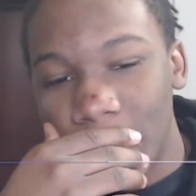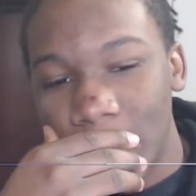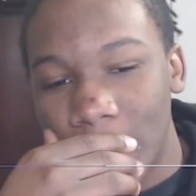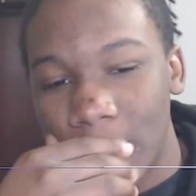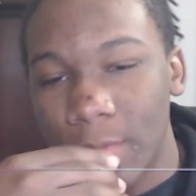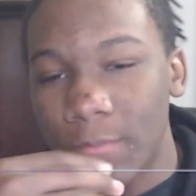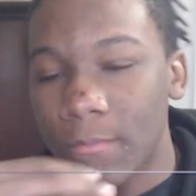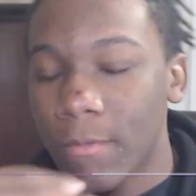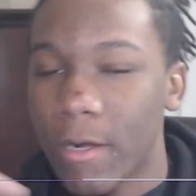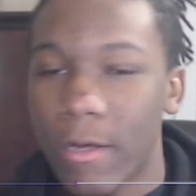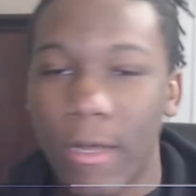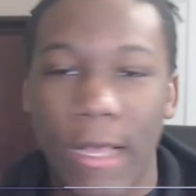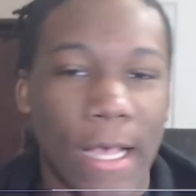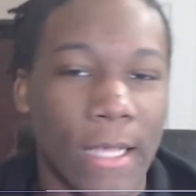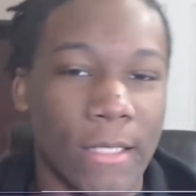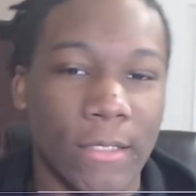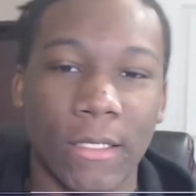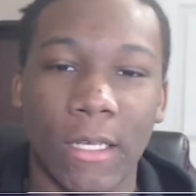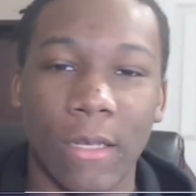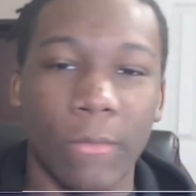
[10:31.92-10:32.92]
Bro,
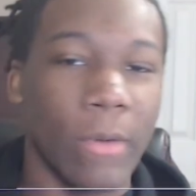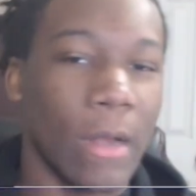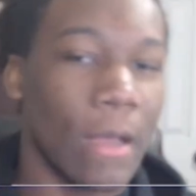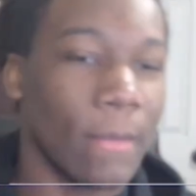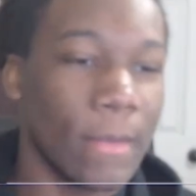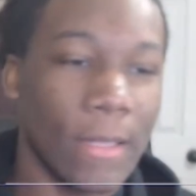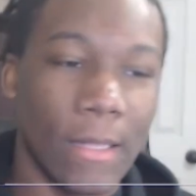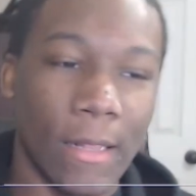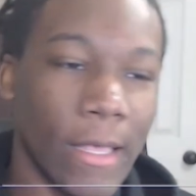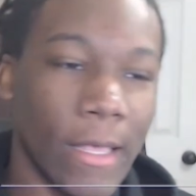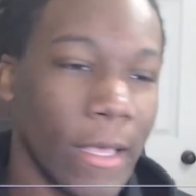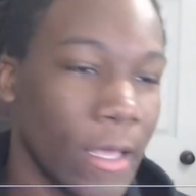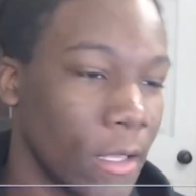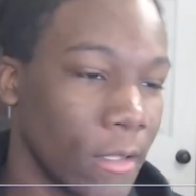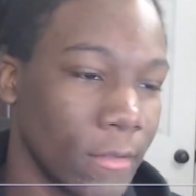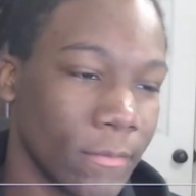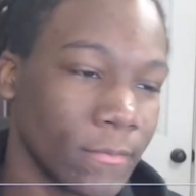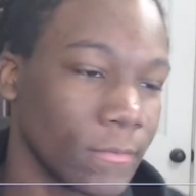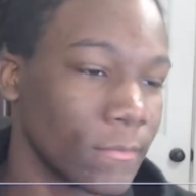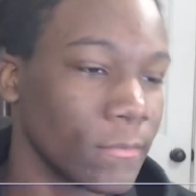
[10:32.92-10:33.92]
I say probably in
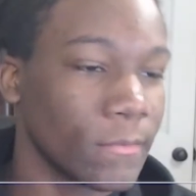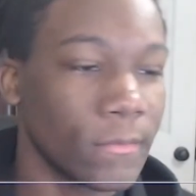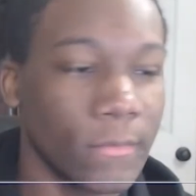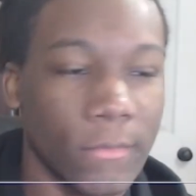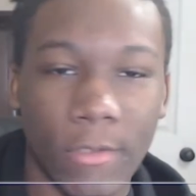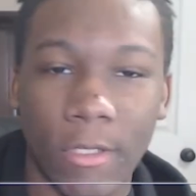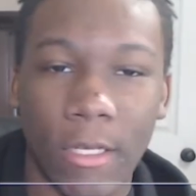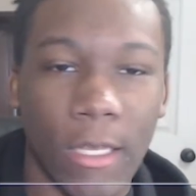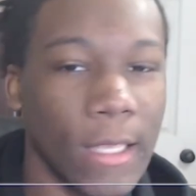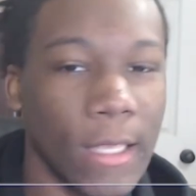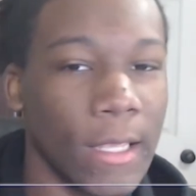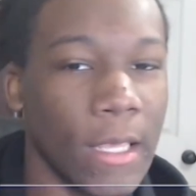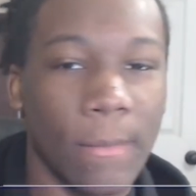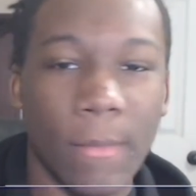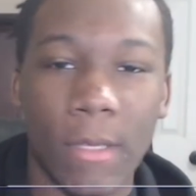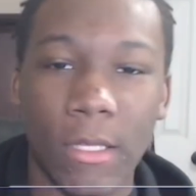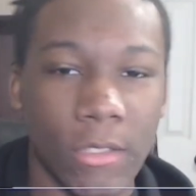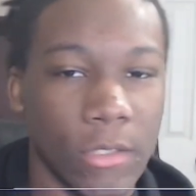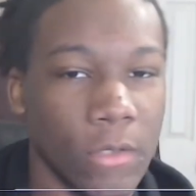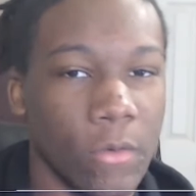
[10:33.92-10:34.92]
like, give
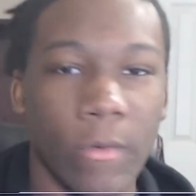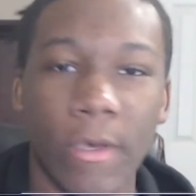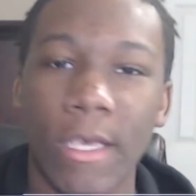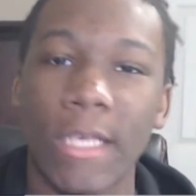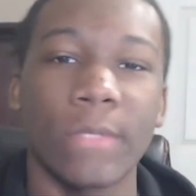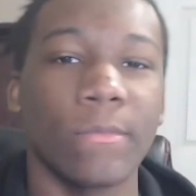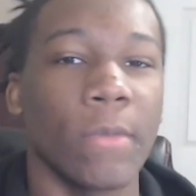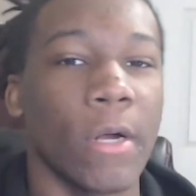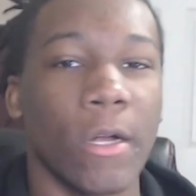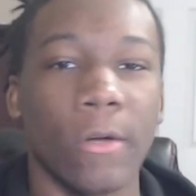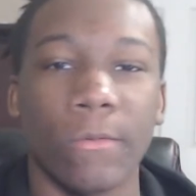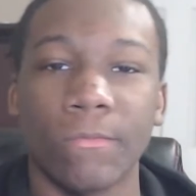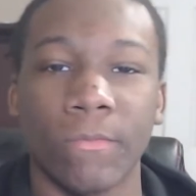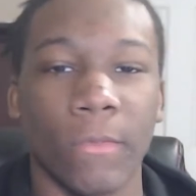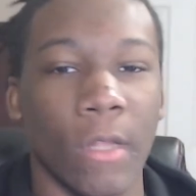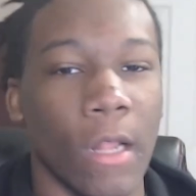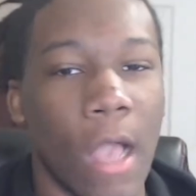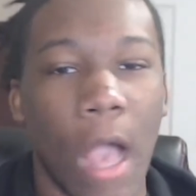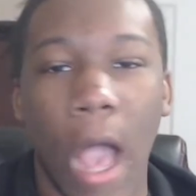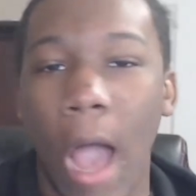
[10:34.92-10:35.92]
me 2 weeks, bro.
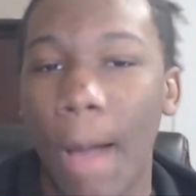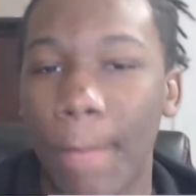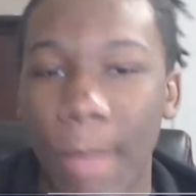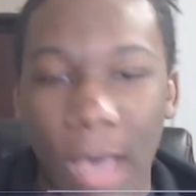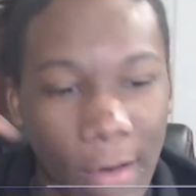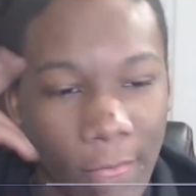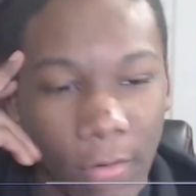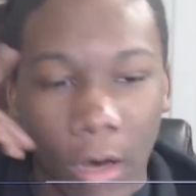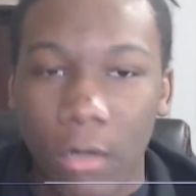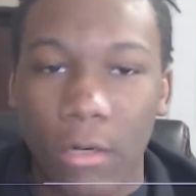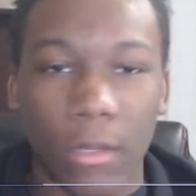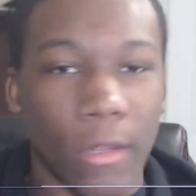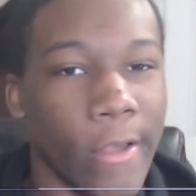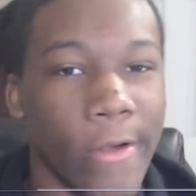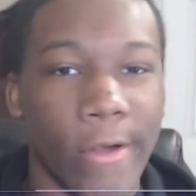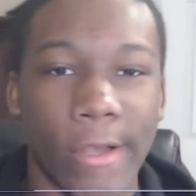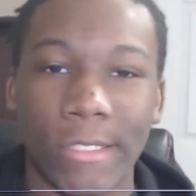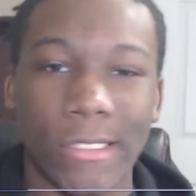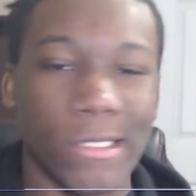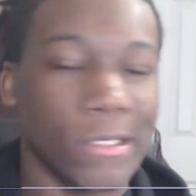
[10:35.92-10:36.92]
I'm going to have all the
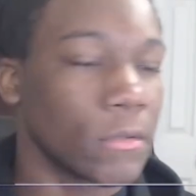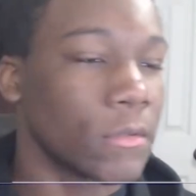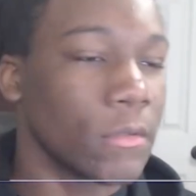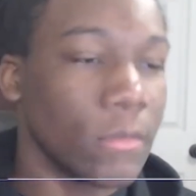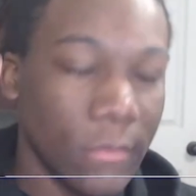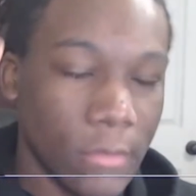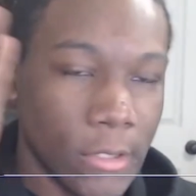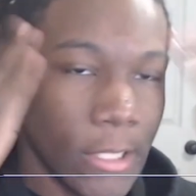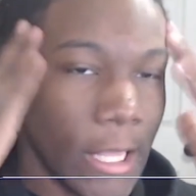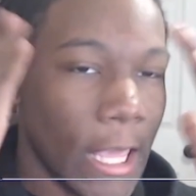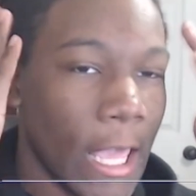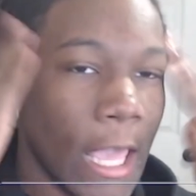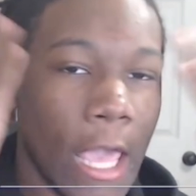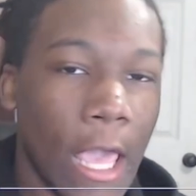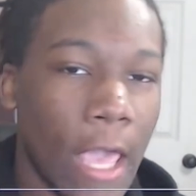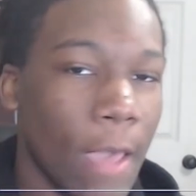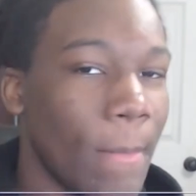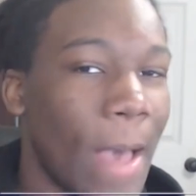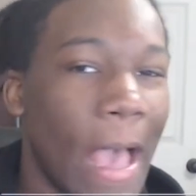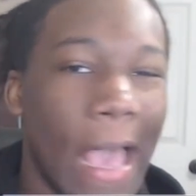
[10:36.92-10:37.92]
lyrics
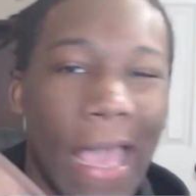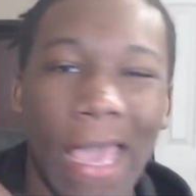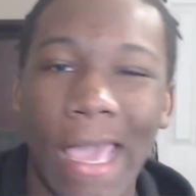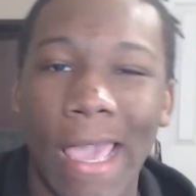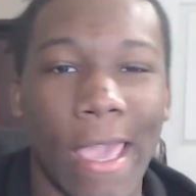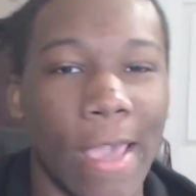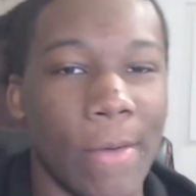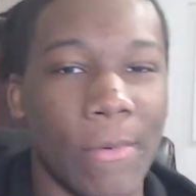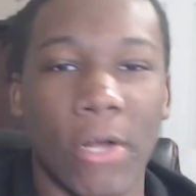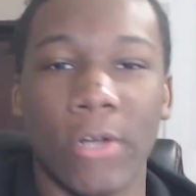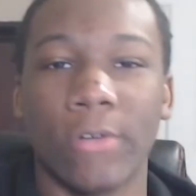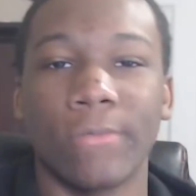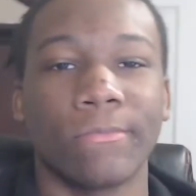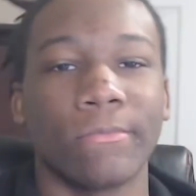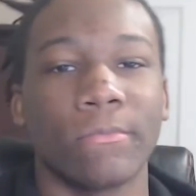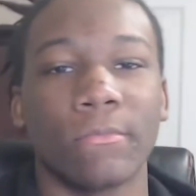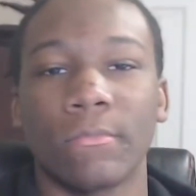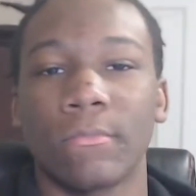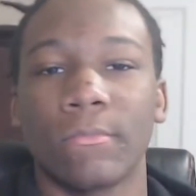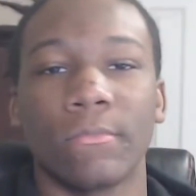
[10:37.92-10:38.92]
in my head, bro.
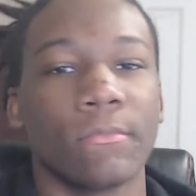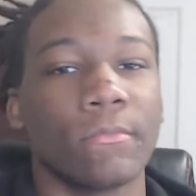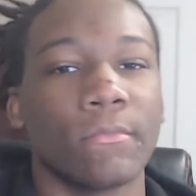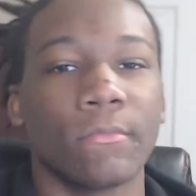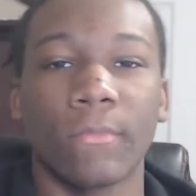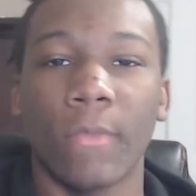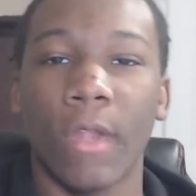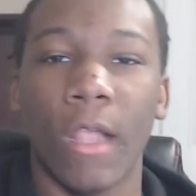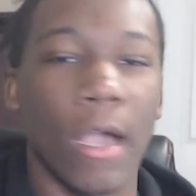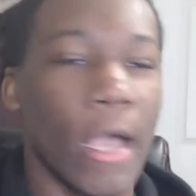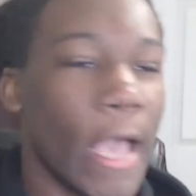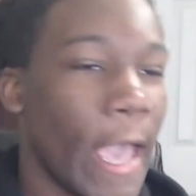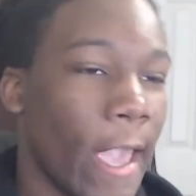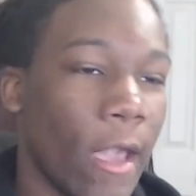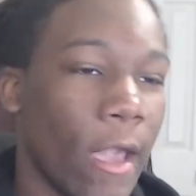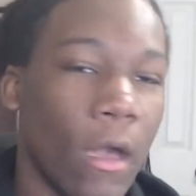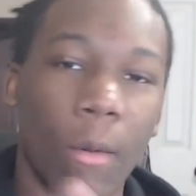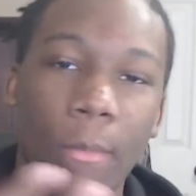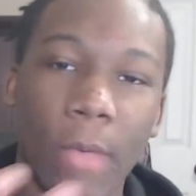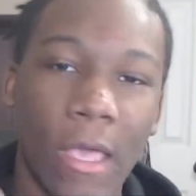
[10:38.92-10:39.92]

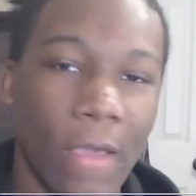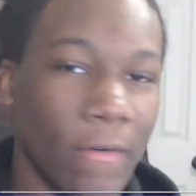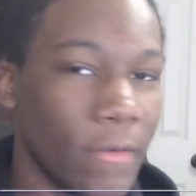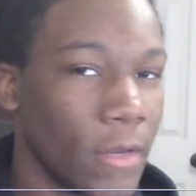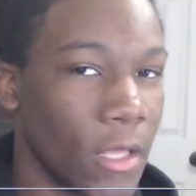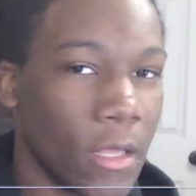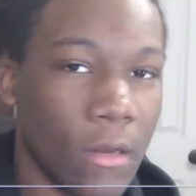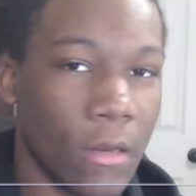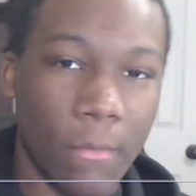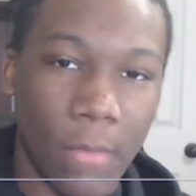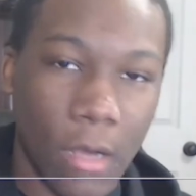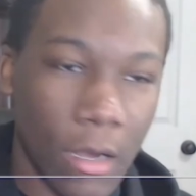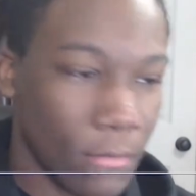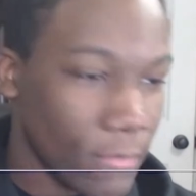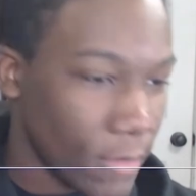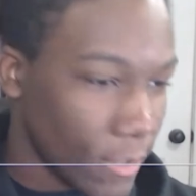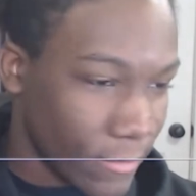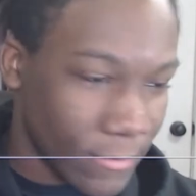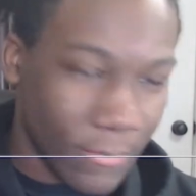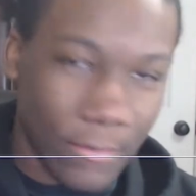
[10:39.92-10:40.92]
Ain't going to be able to get them out,
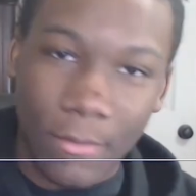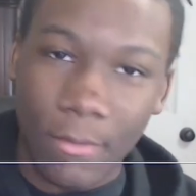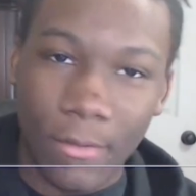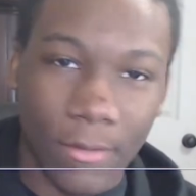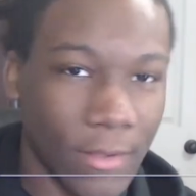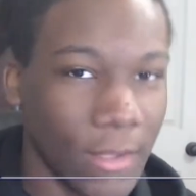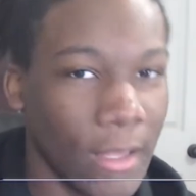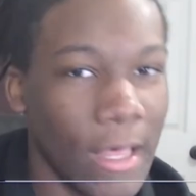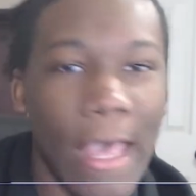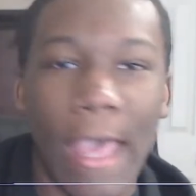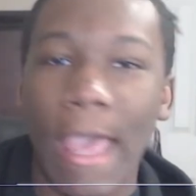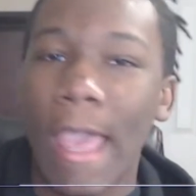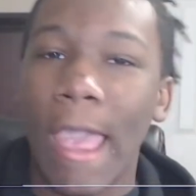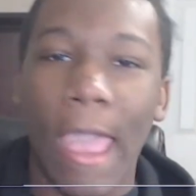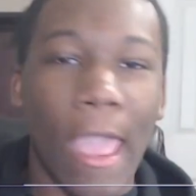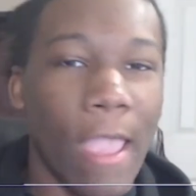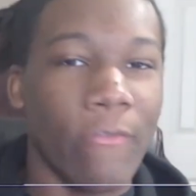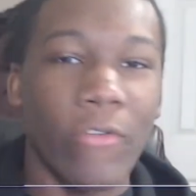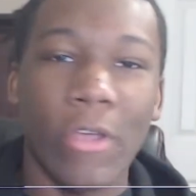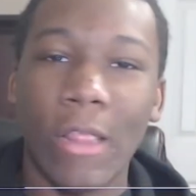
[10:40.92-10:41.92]
bro.
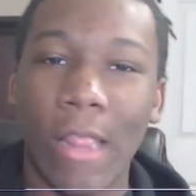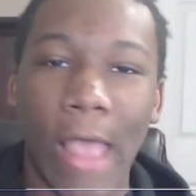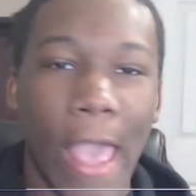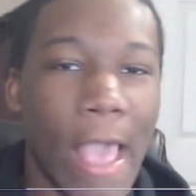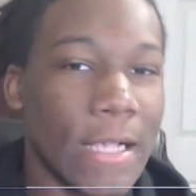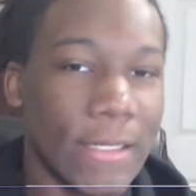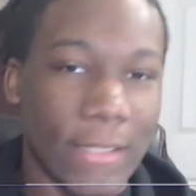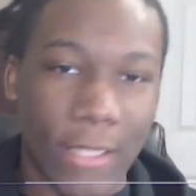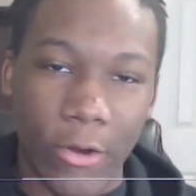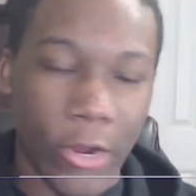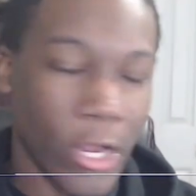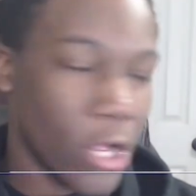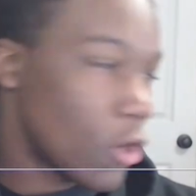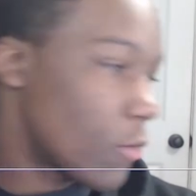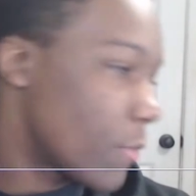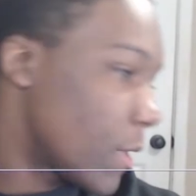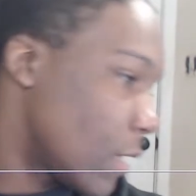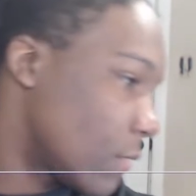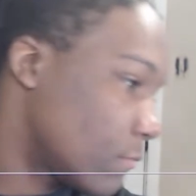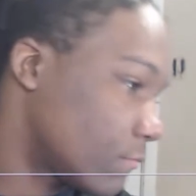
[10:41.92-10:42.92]
Every last lyric on
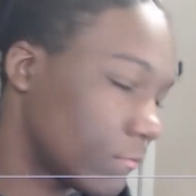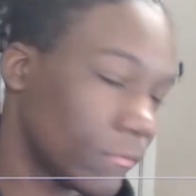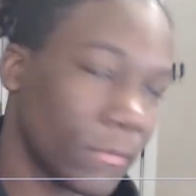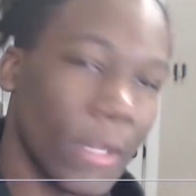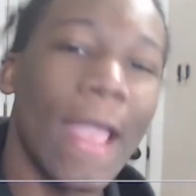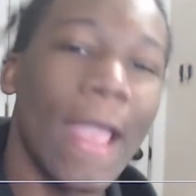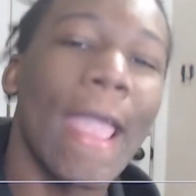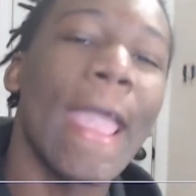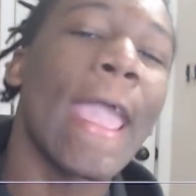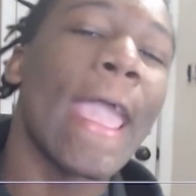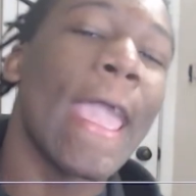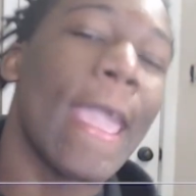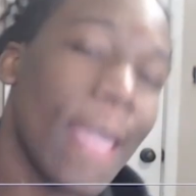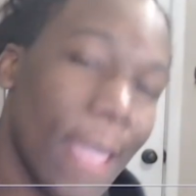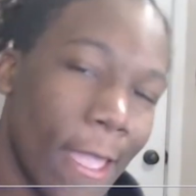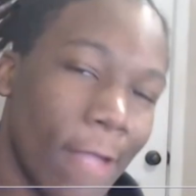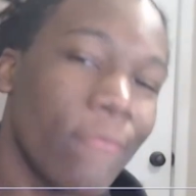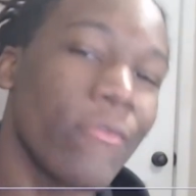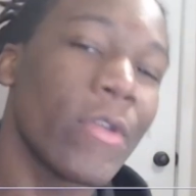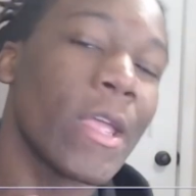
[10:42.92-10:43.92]
me.
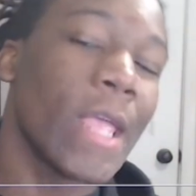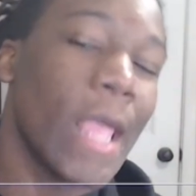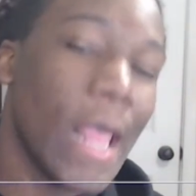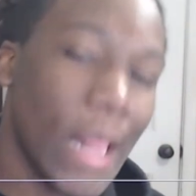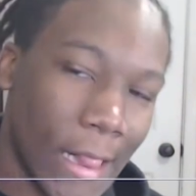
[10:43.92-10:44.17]
Anyway,